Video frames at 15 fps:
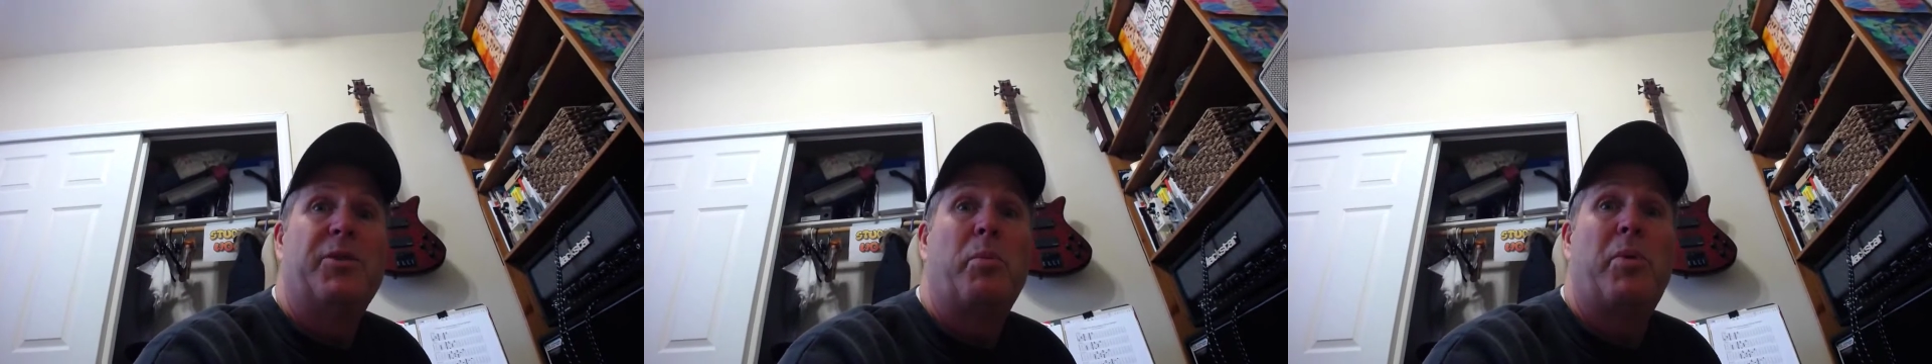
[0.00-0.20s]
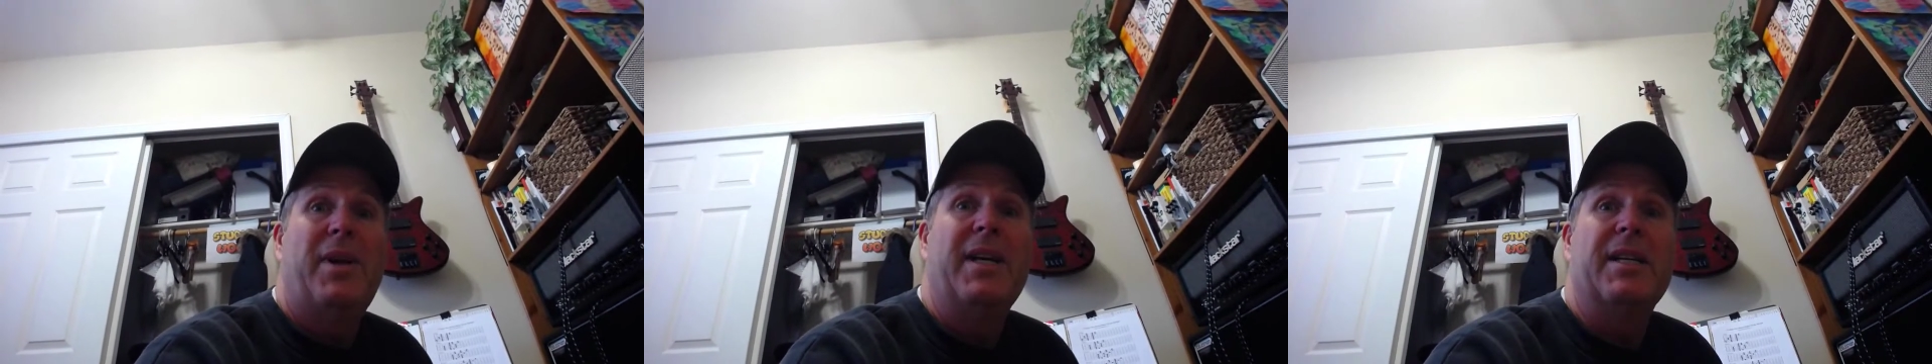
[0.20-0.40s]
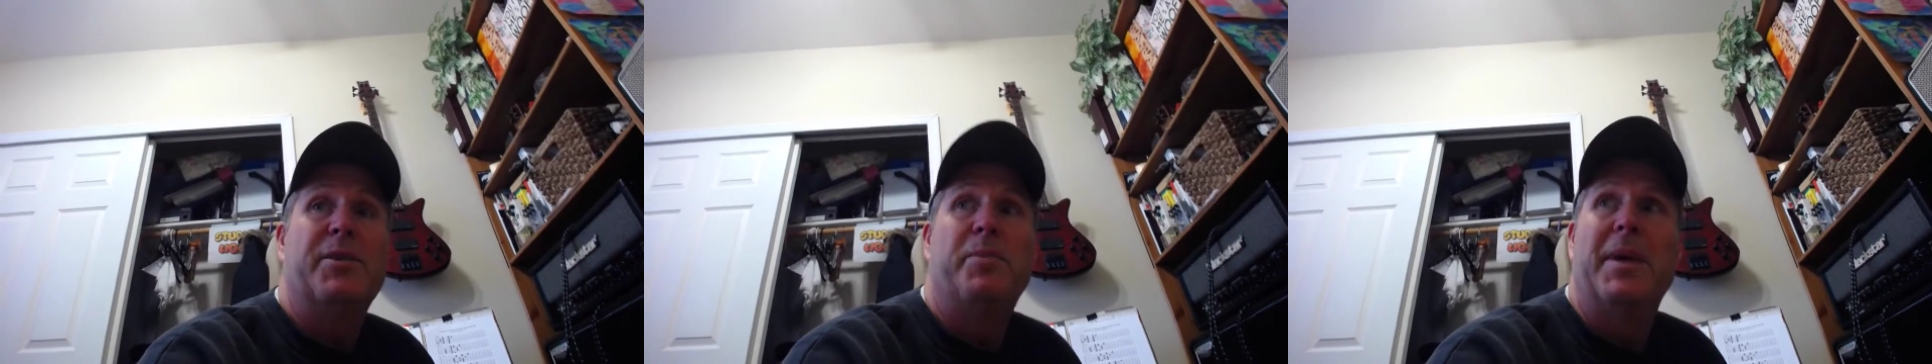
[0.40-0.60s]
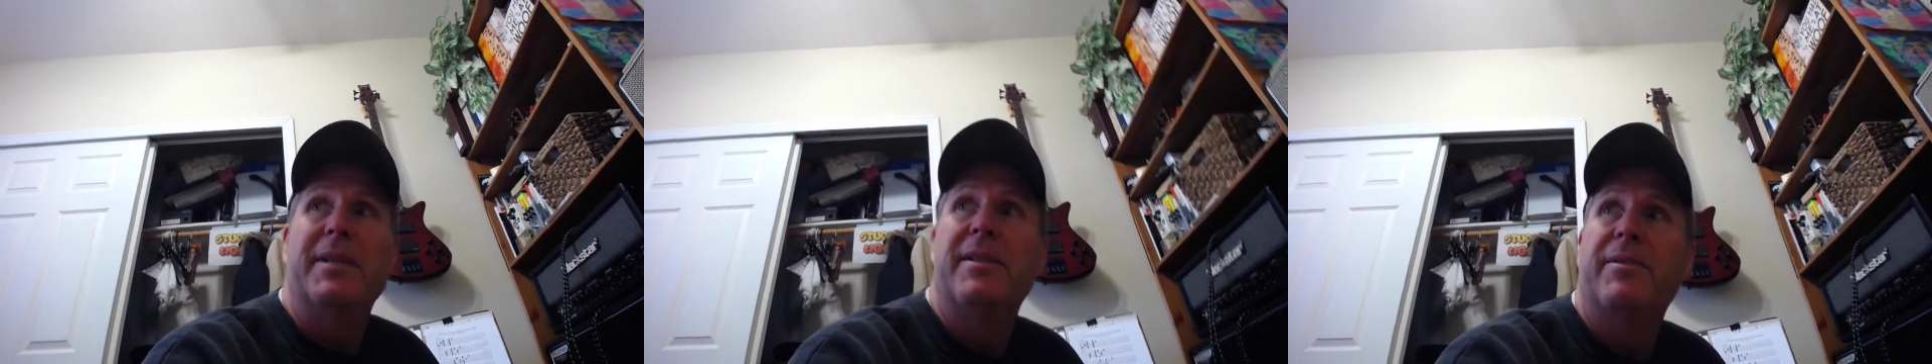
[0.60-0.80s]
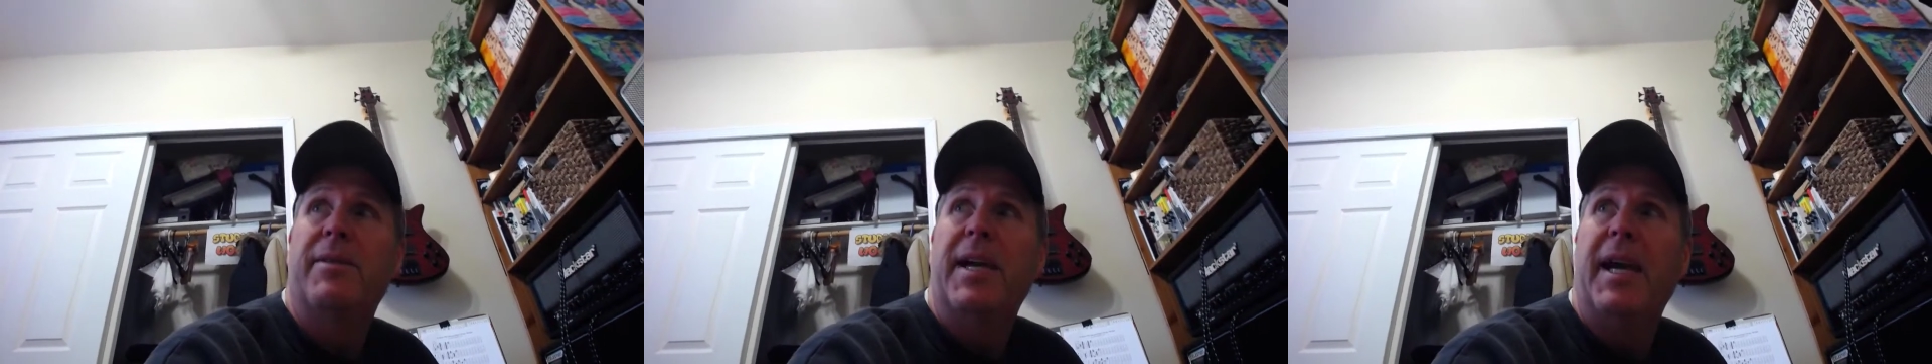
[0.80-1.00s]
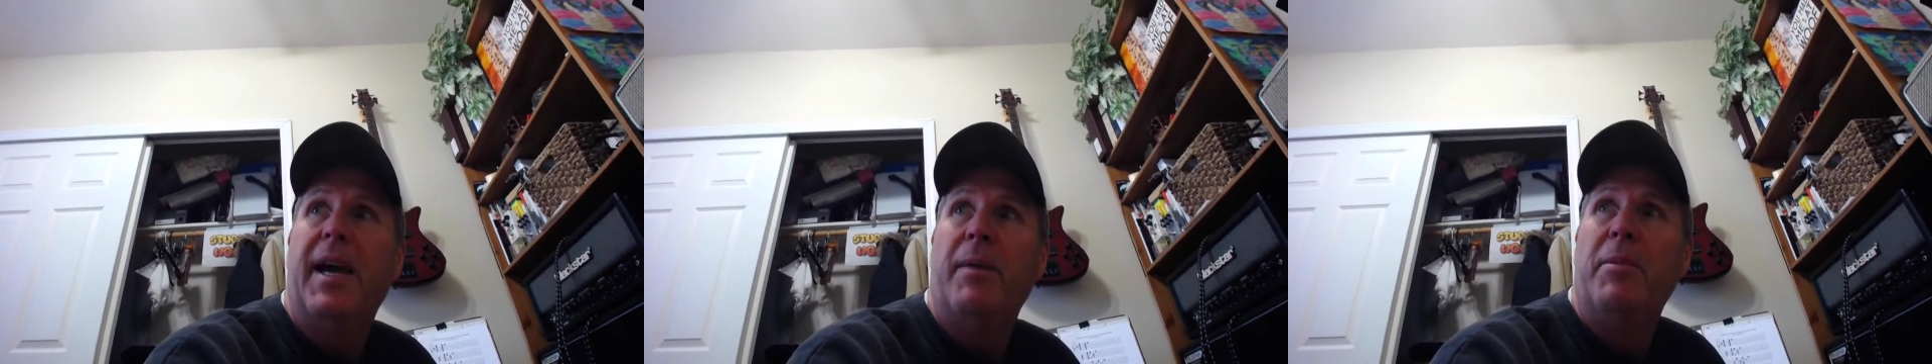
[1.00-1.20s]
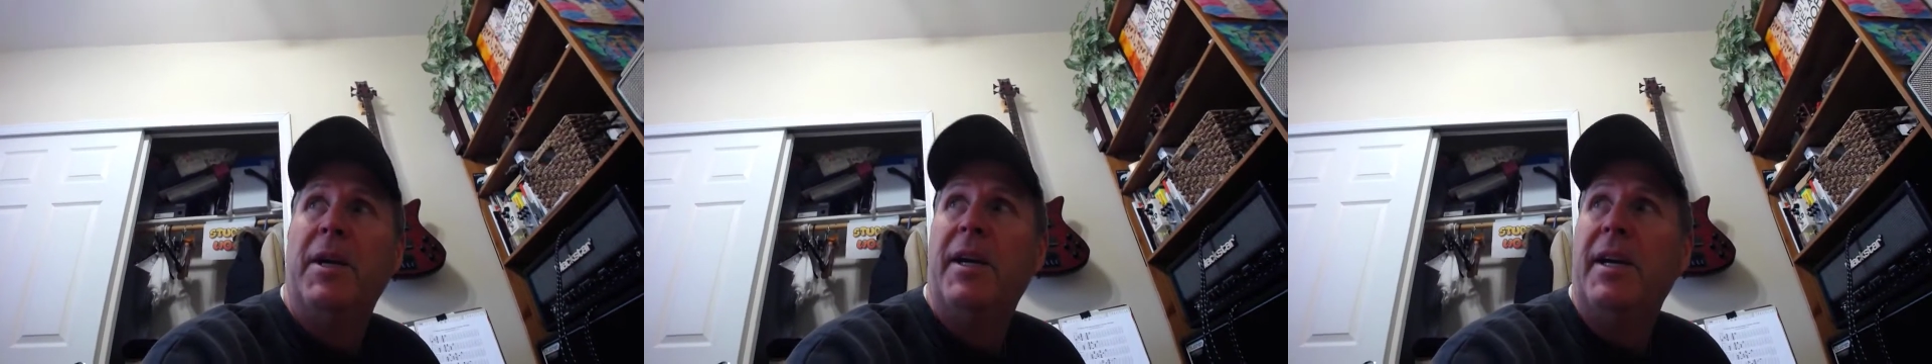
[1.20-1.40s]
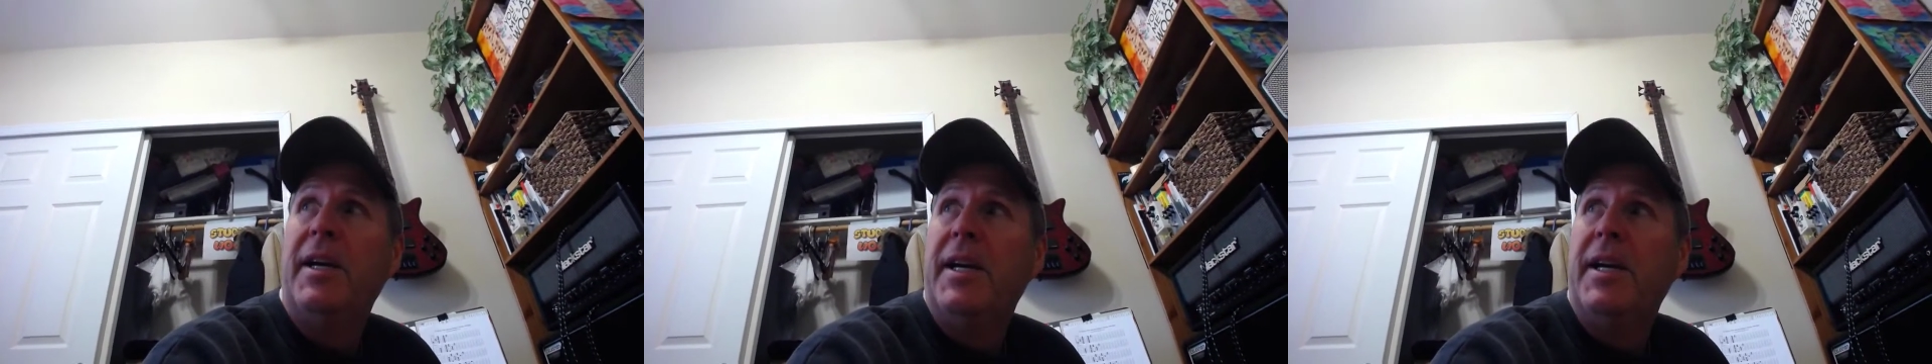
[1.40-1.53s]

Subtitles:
It's a pretty expensive cab,